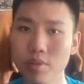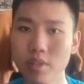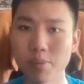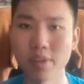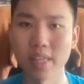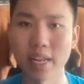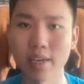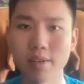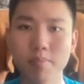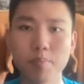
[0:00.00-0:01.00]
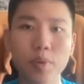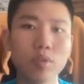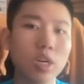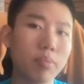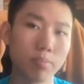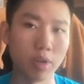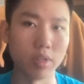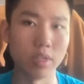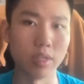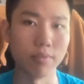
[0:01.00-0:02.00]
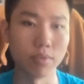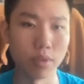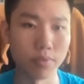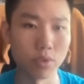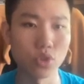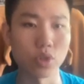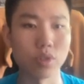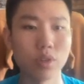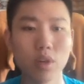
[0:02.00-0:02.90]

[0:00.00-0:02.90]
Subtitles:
something that I can build up upon in the future.